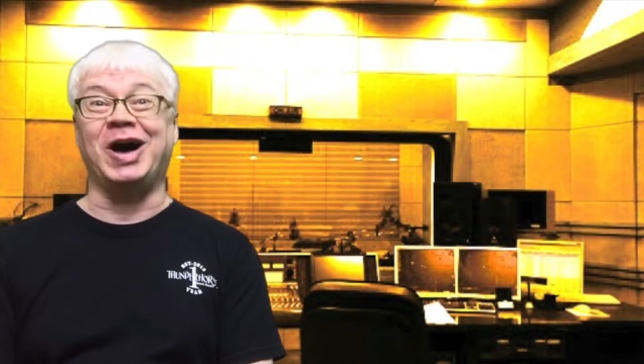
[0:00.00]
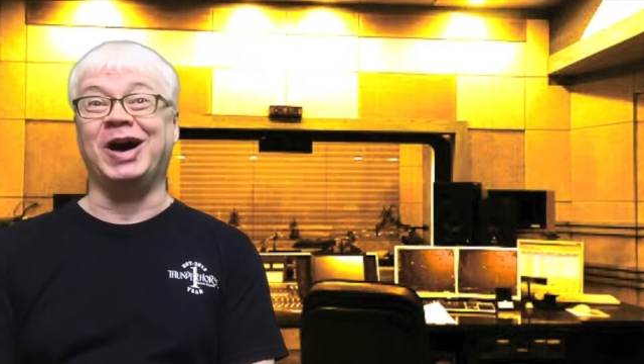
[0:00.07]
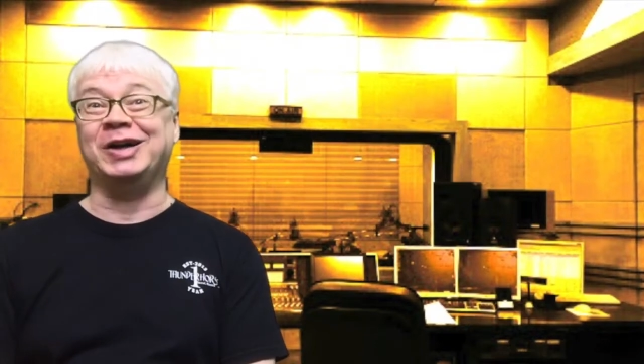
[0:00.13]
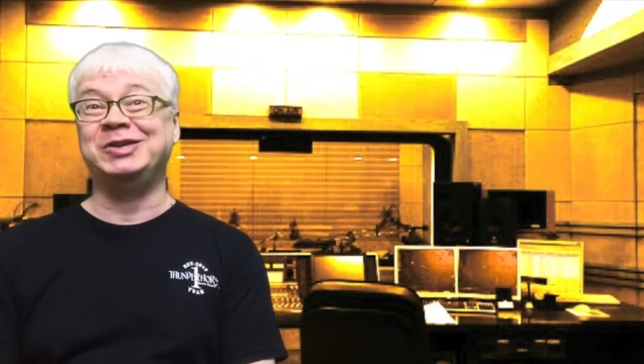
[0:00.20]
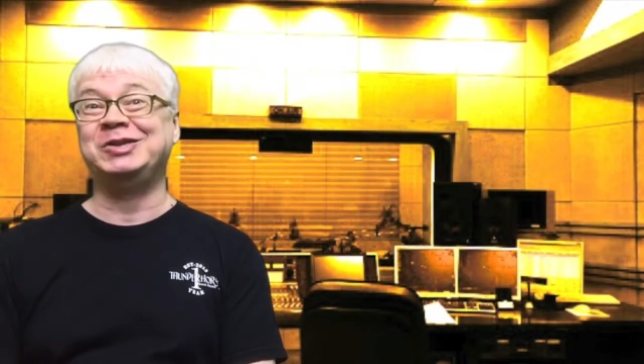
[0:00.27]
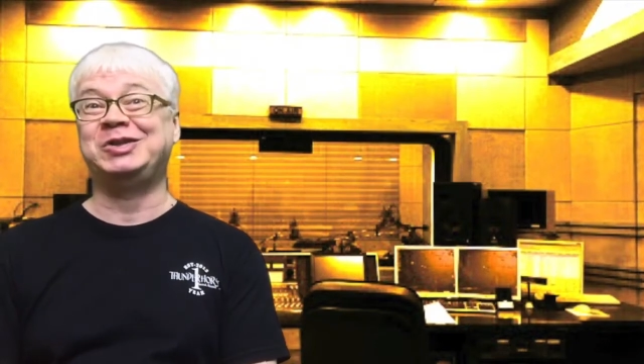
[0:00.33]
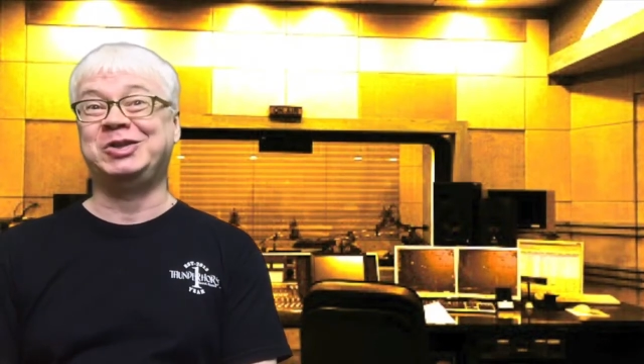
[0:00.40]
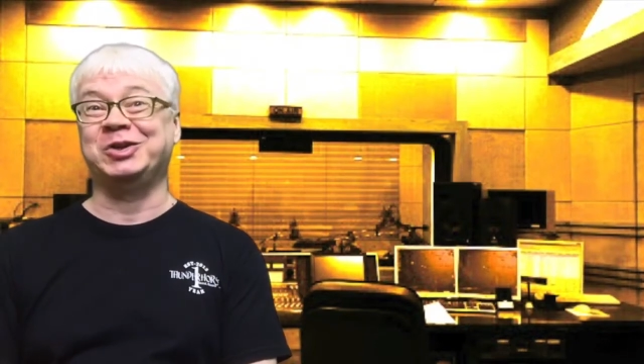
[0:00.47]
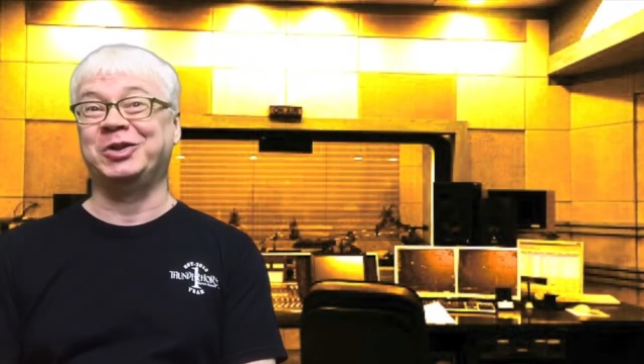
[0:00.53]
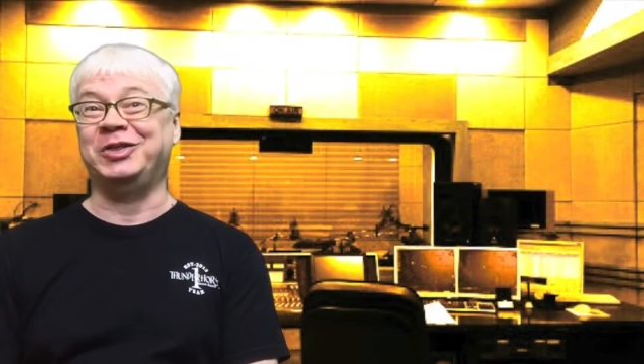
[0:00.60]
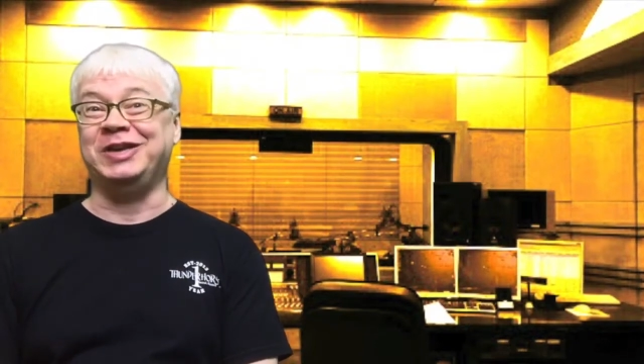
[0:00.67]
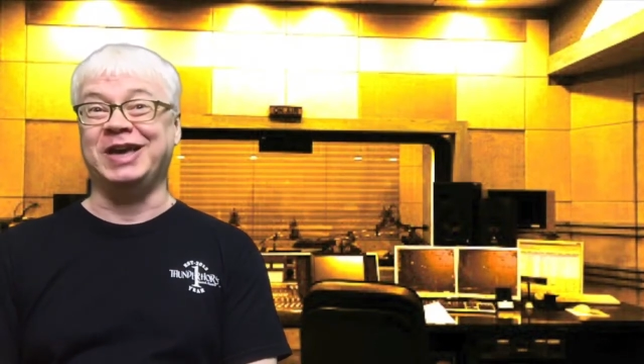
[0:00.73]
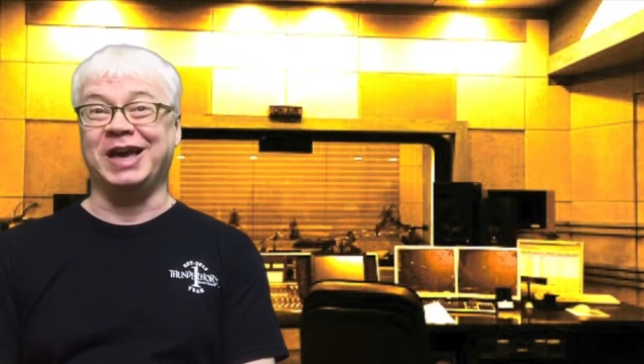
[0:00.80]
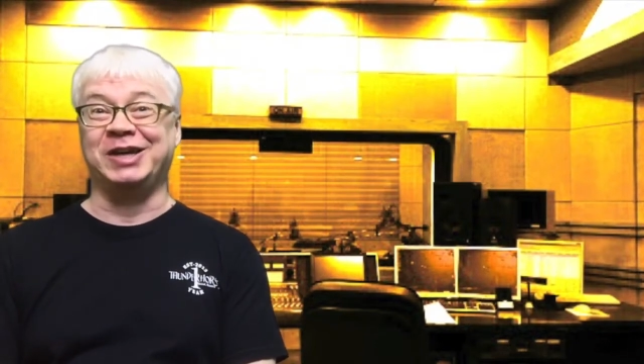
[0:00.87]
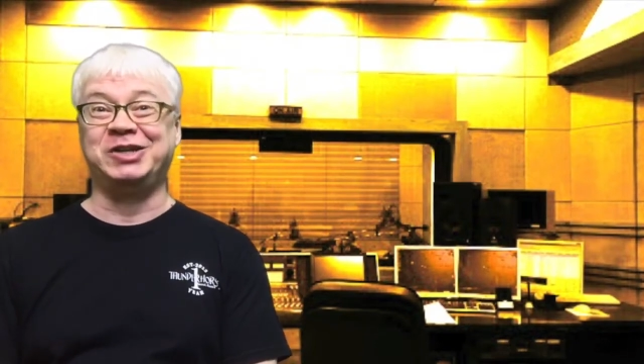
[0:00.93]
until
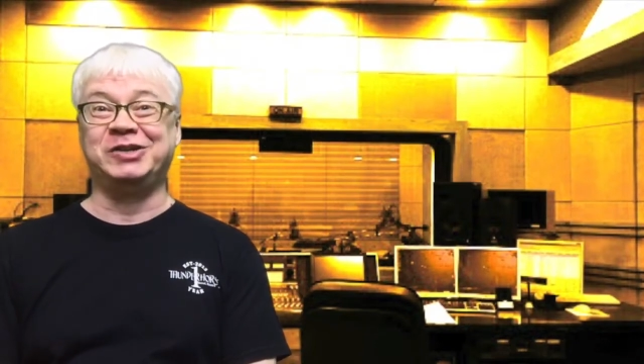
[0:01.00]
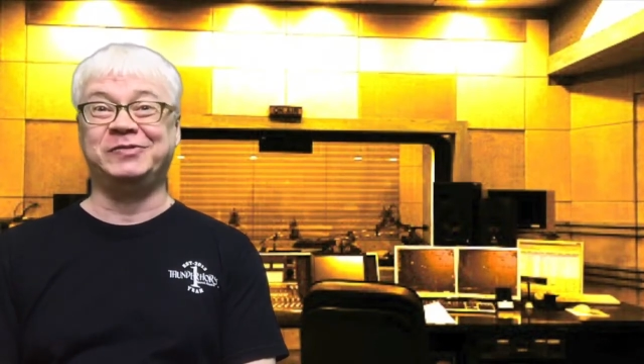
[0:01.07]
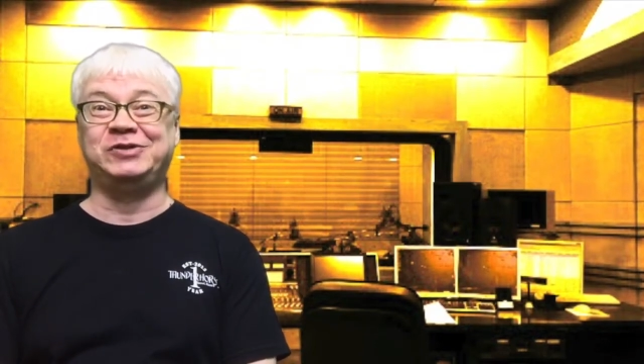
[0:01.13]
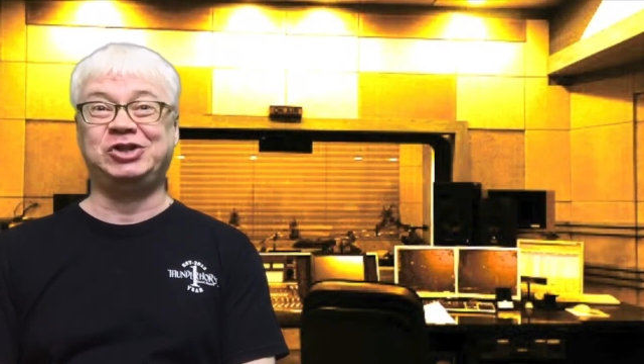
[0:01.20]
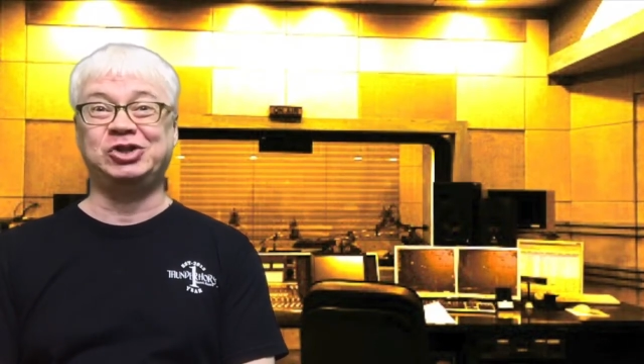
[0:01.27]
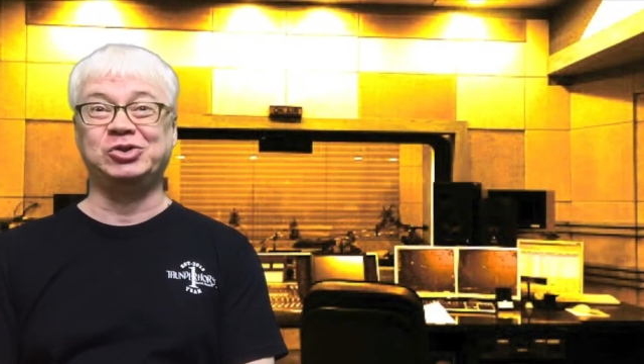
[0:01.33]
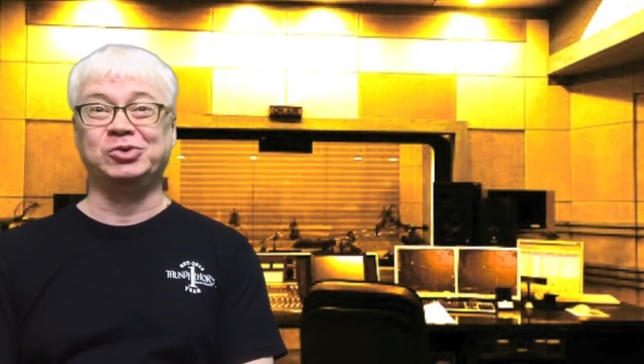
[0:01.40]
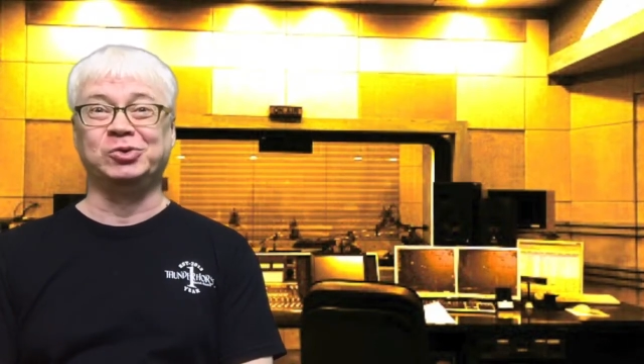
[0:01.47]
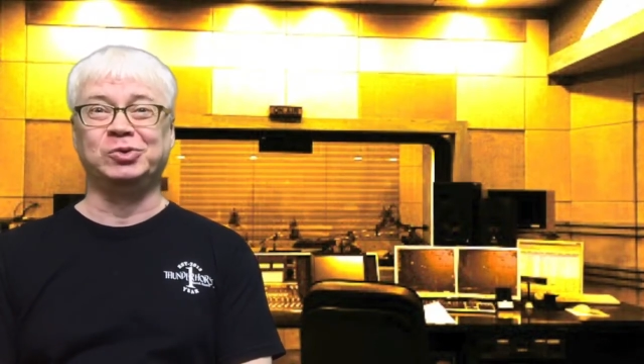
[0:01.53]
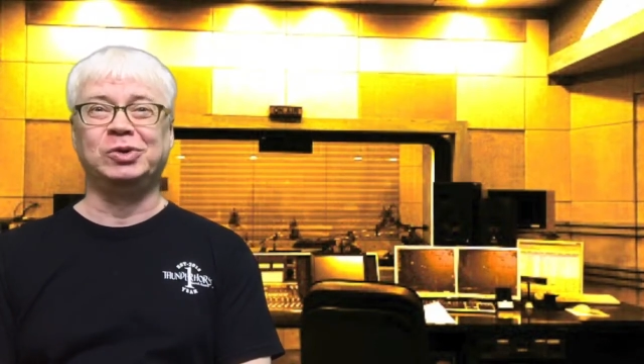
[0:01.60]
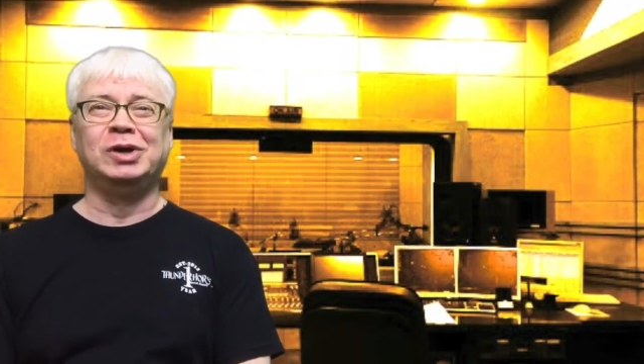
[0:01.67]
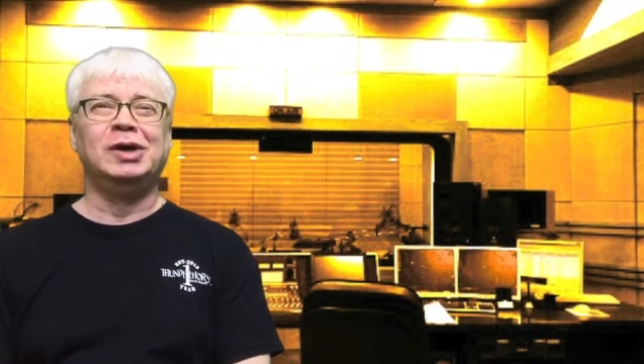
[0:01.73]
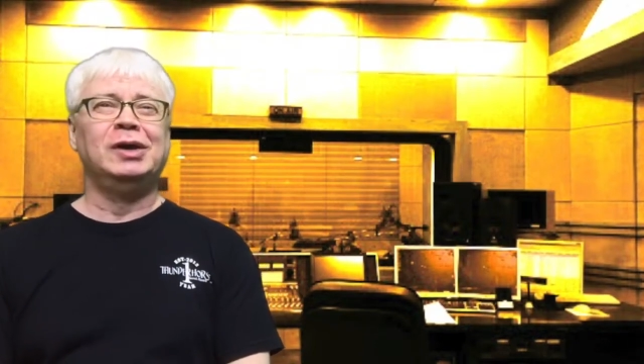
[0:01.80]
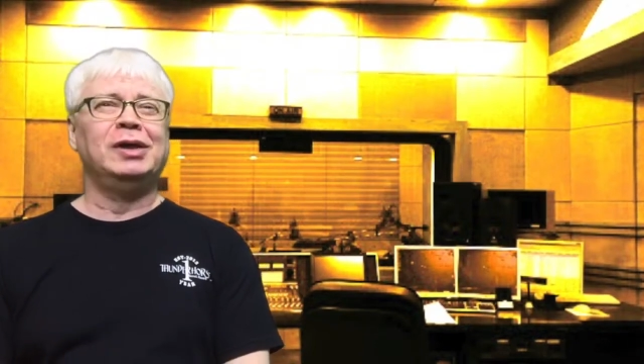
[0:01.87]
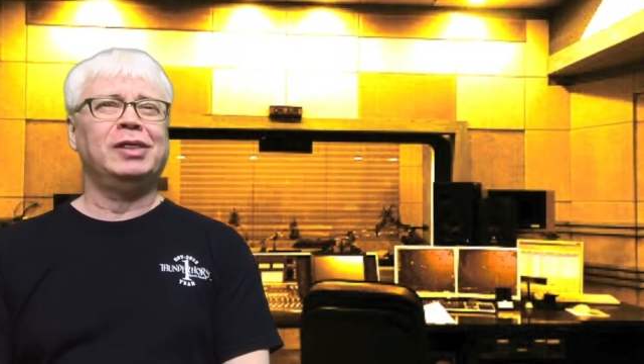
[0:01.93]
the end of June,